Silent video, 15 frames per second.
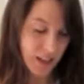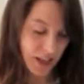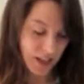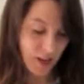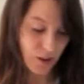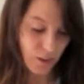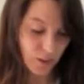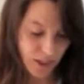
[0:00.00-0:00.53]
I
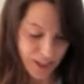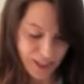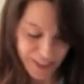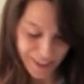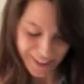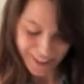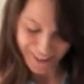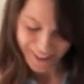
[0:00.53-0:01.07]
know,
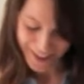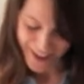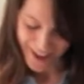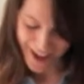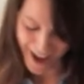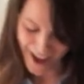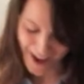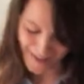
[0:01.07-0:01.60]
right?
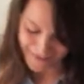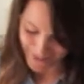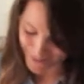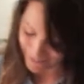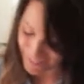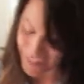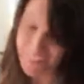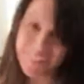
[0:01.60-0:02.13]

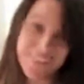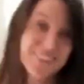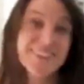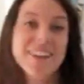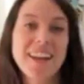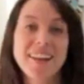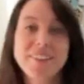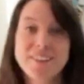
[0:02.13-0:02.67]
But make
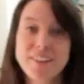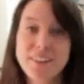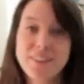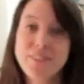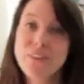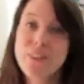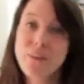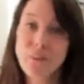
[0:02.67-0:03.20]
sure that it's
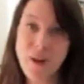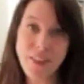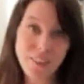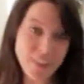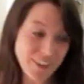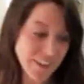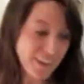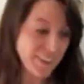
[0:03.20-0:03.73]
good for the
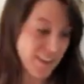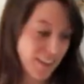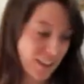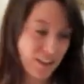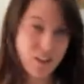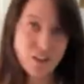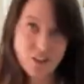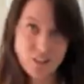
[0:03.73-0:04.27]
weather and the
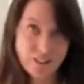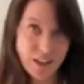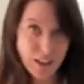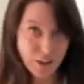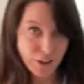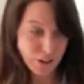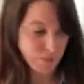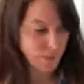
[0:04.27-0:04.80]
conditions
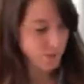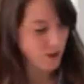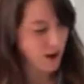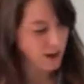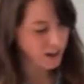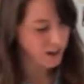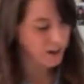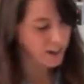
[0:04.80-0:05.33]
that you're gonna be riding.